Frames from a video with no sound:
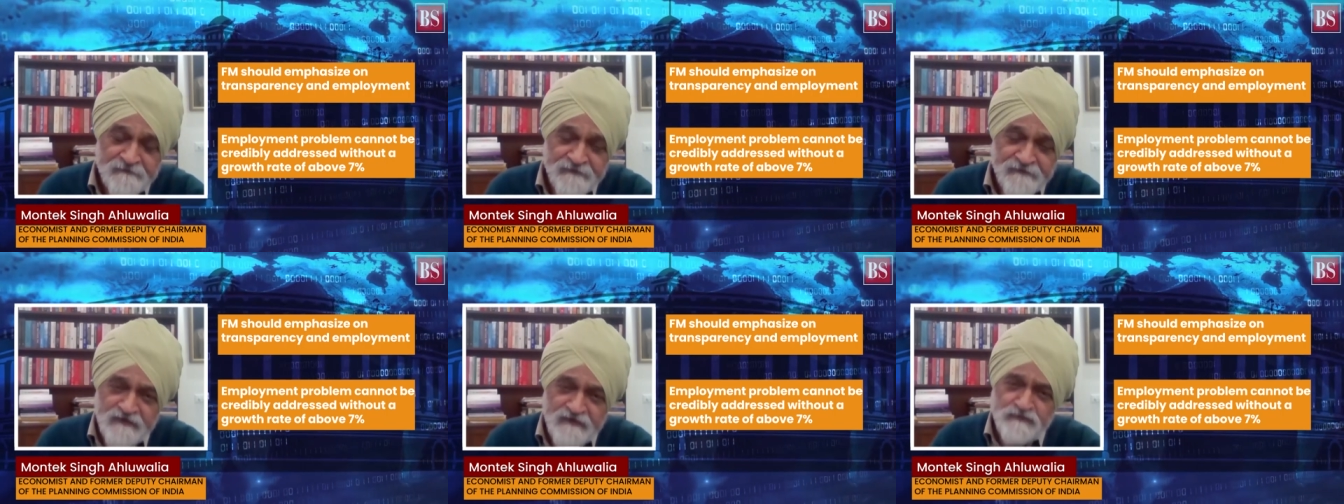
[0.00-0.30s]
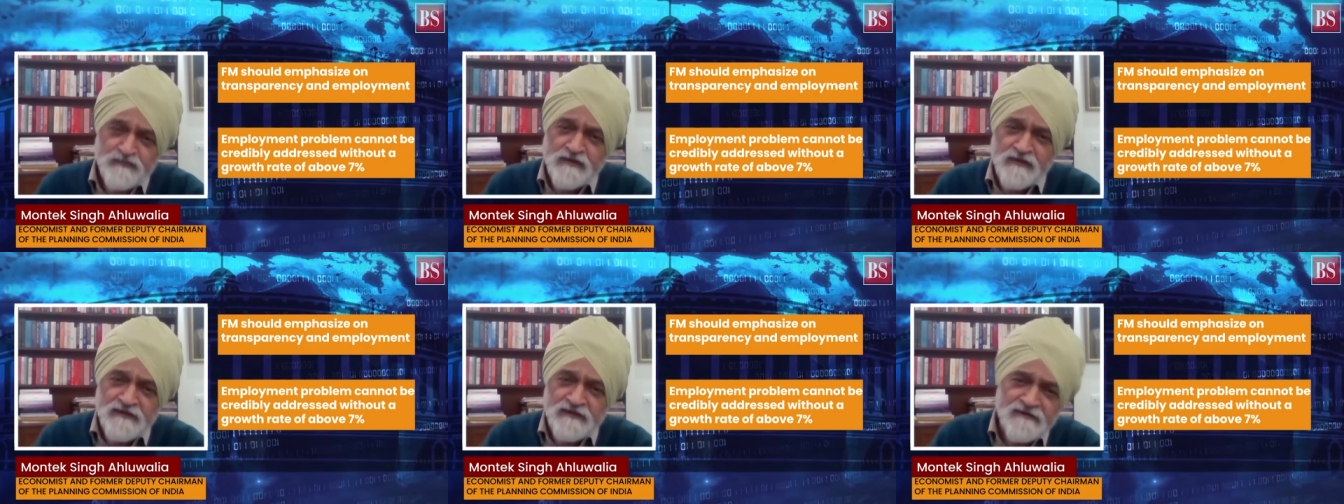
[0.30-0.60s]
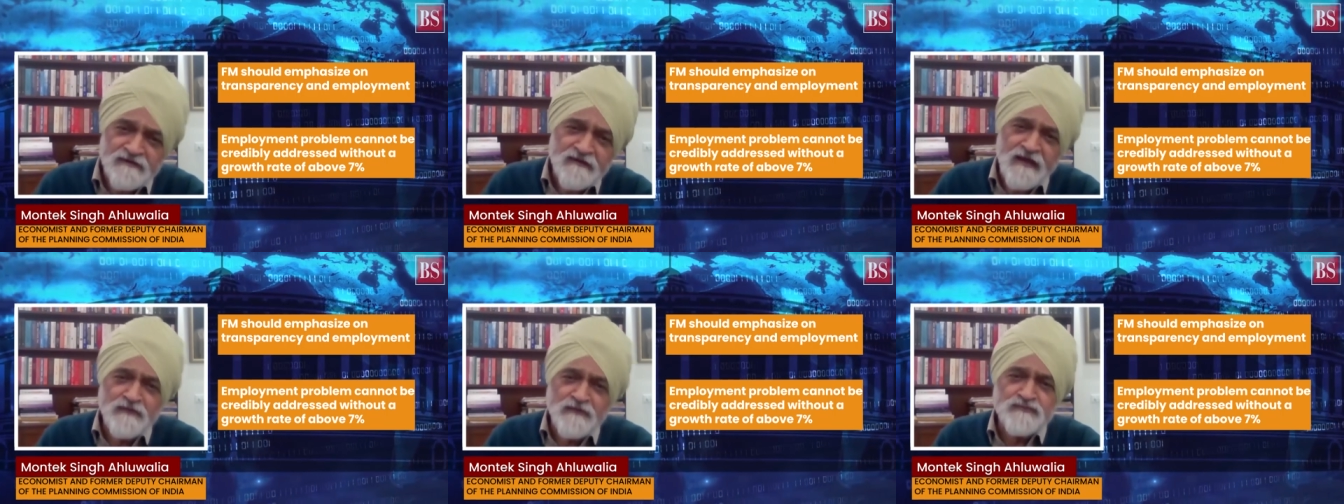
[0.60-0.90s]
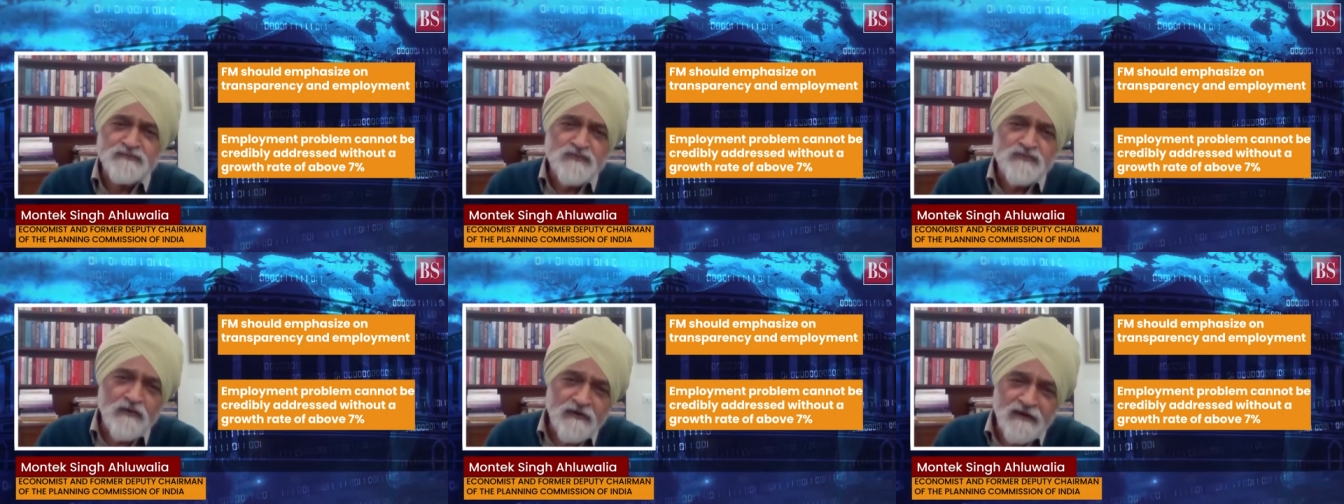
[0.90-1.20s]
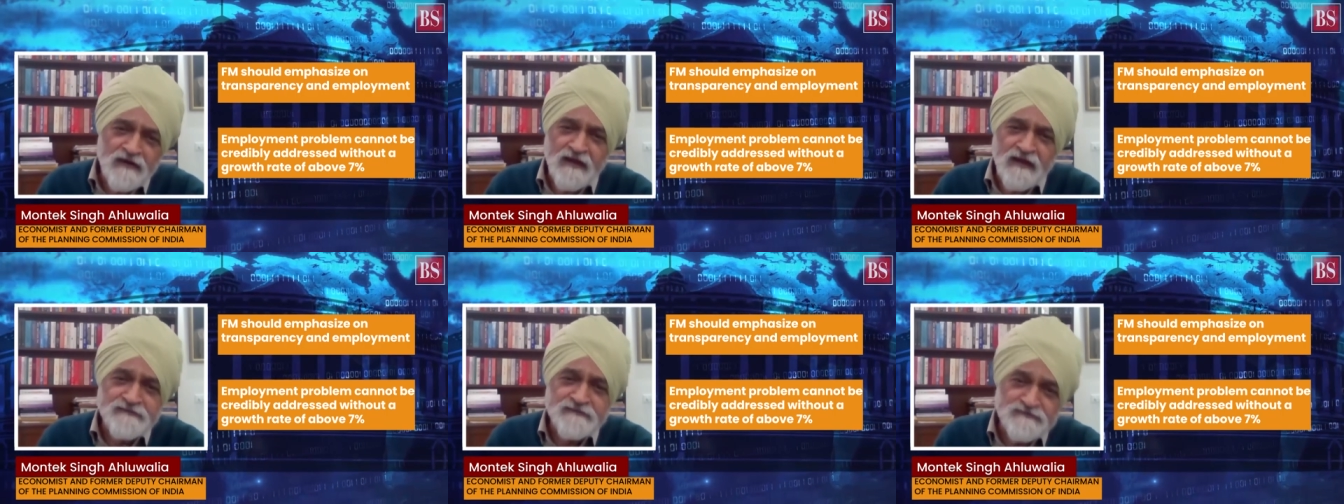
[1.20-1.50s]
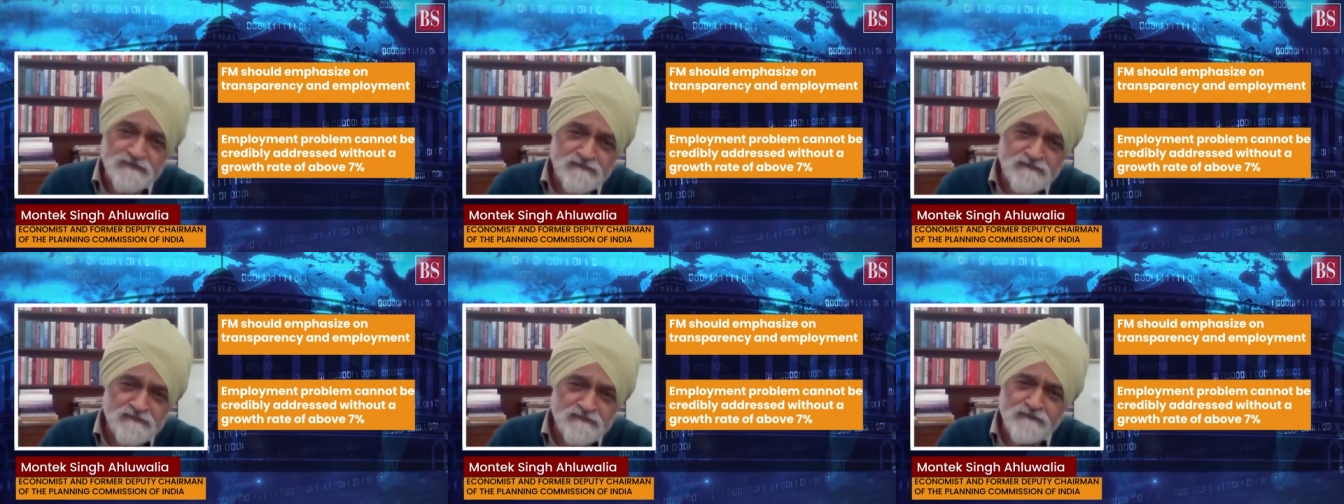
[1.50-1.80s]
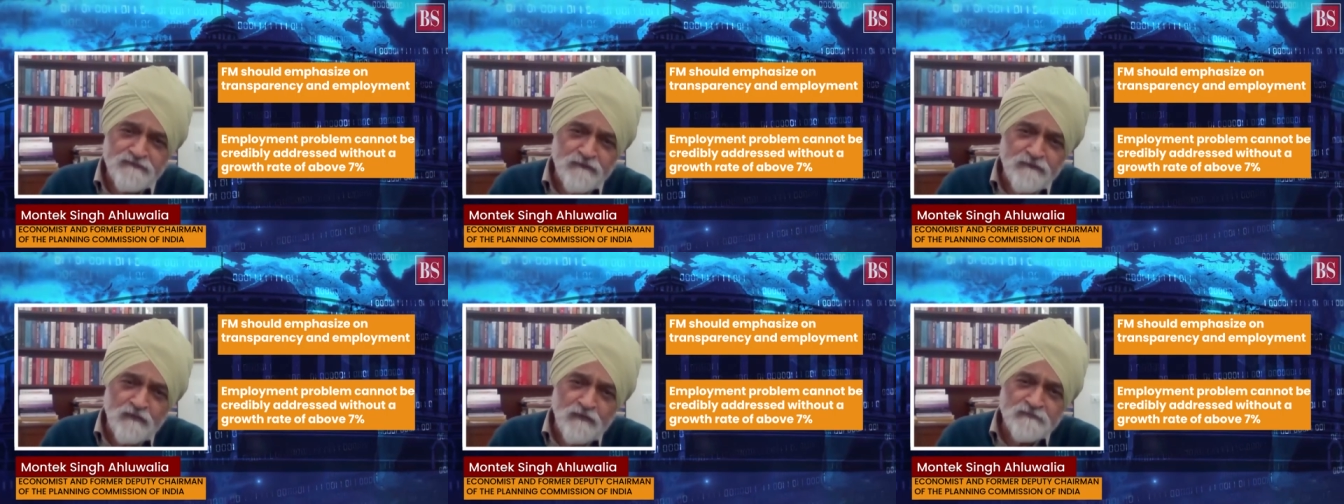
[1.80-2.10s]
and you can announce all kinds of
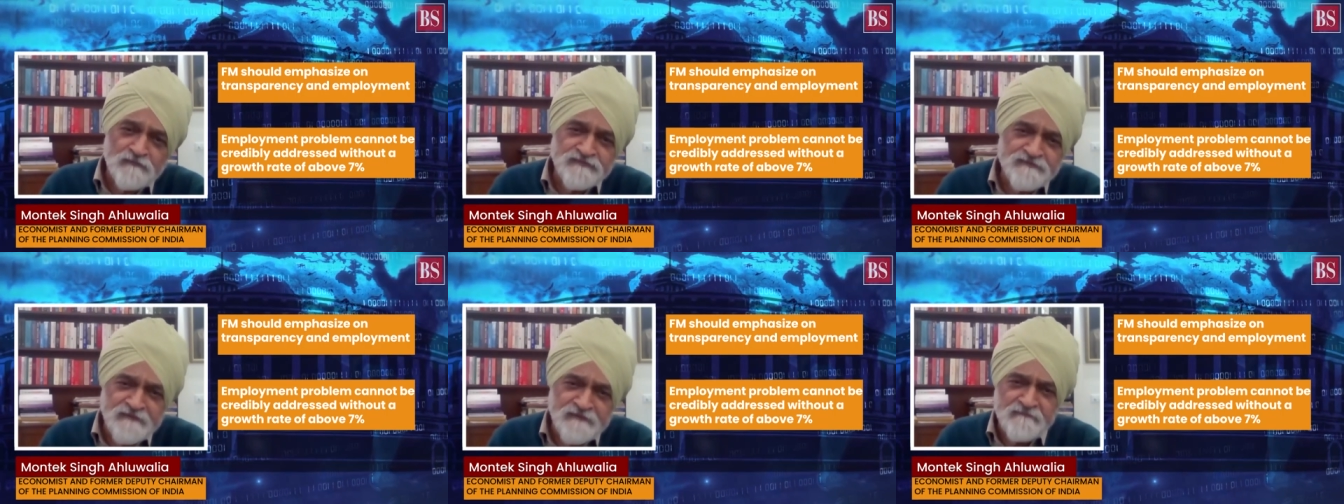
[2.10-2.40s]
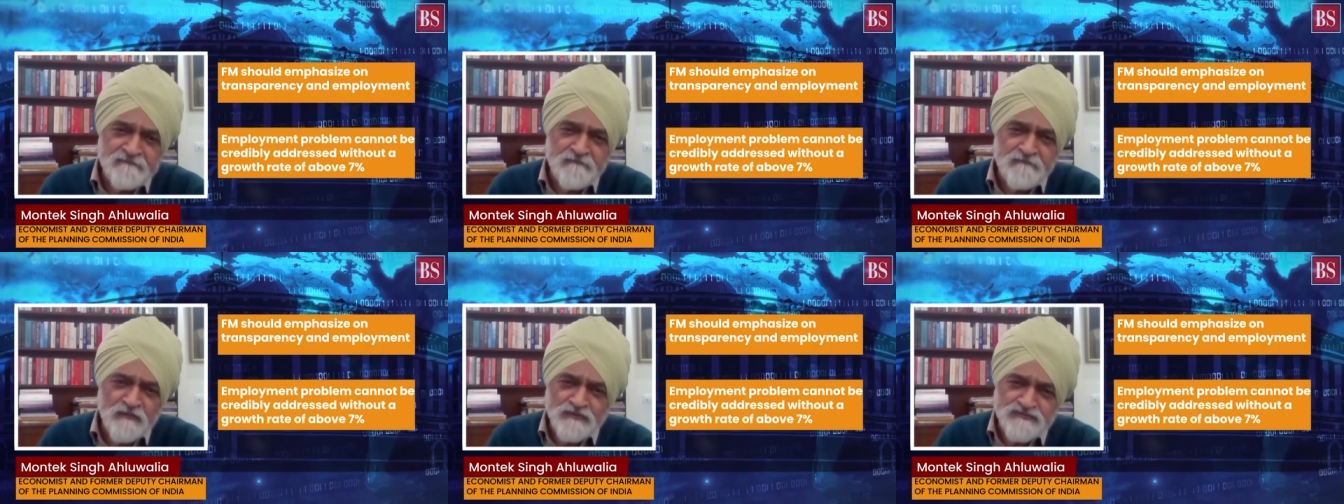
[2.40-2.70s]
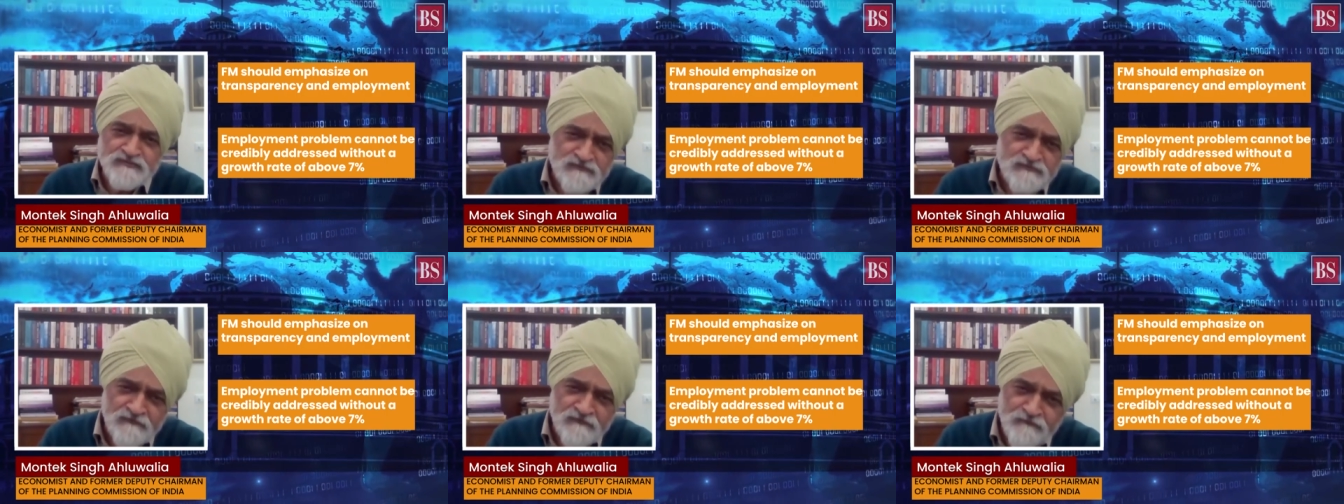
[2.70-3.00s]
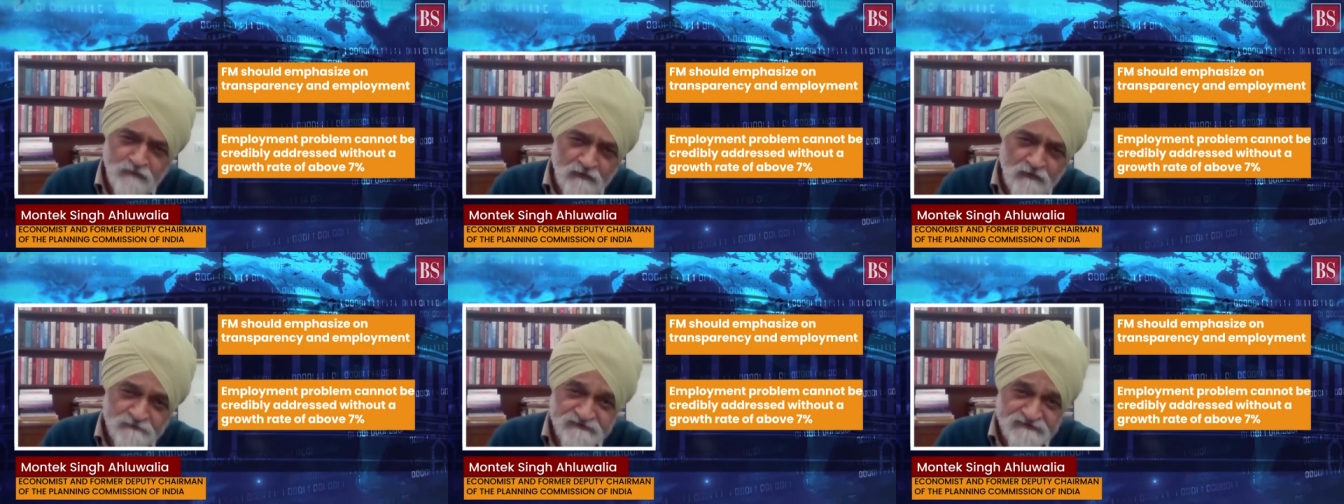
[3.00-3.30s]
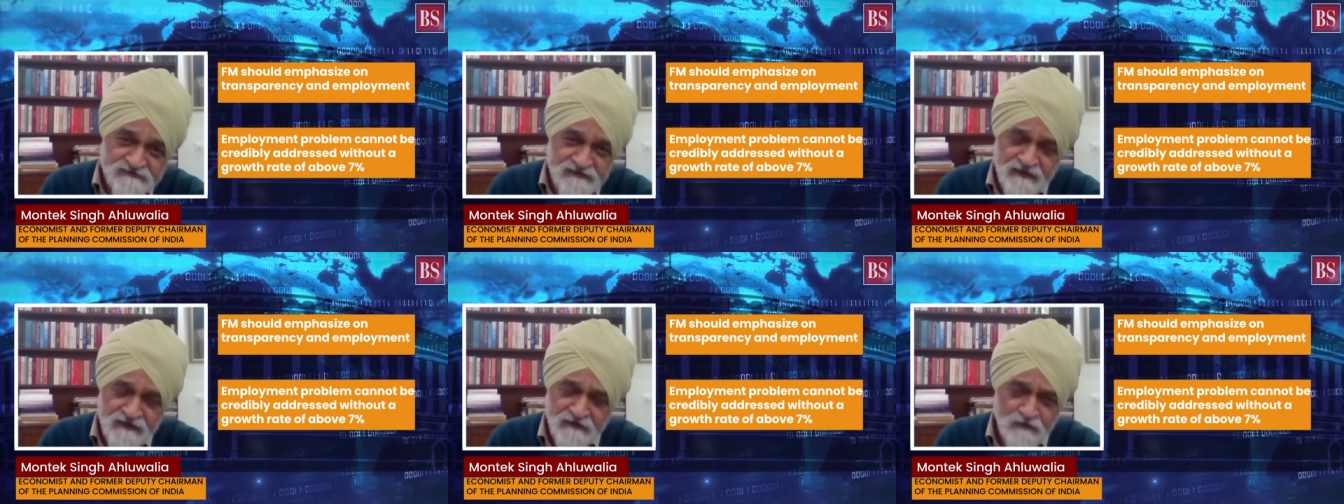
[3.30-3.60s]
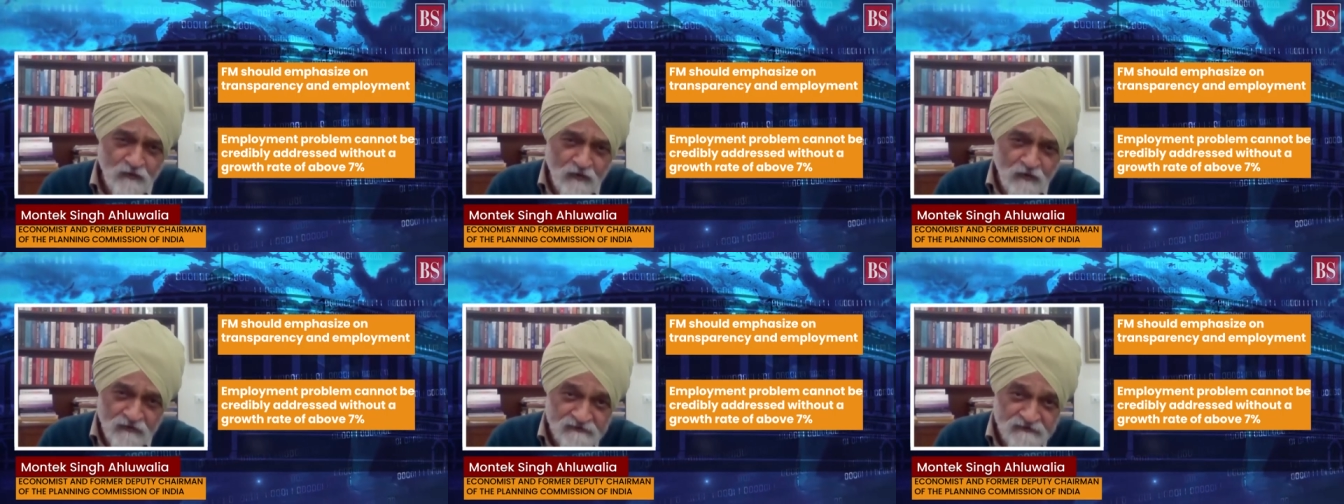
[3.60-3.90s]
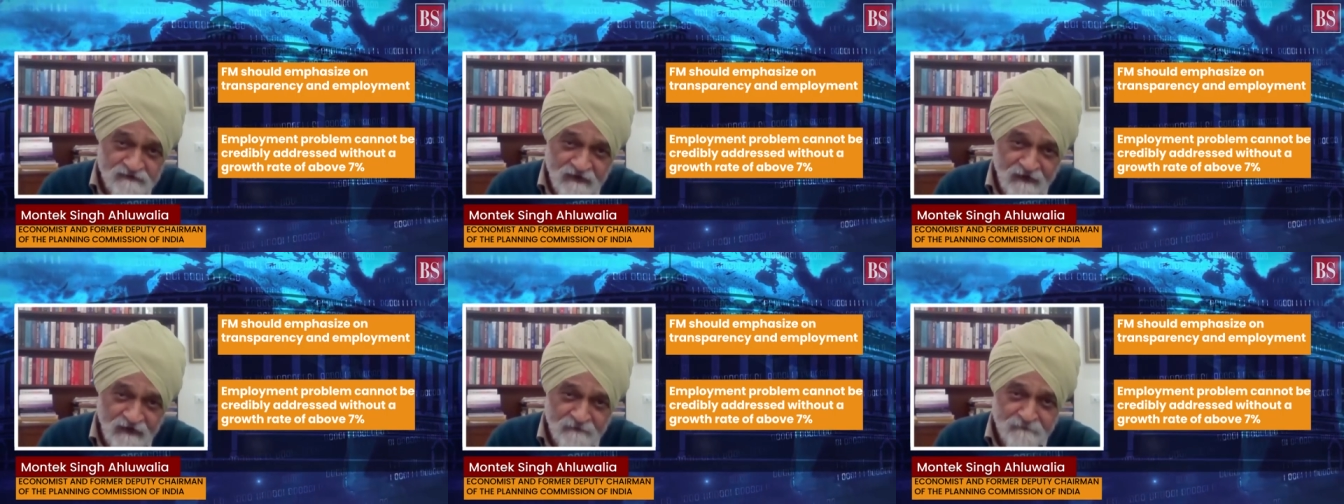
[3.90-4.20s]
reforms, but most reforms take a
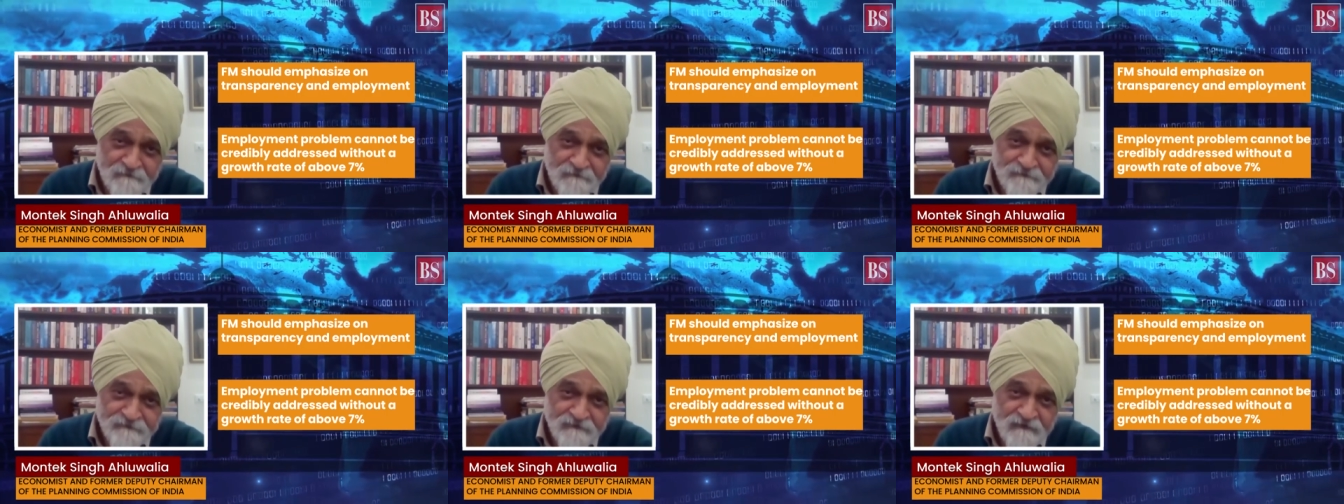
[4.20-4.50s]
long time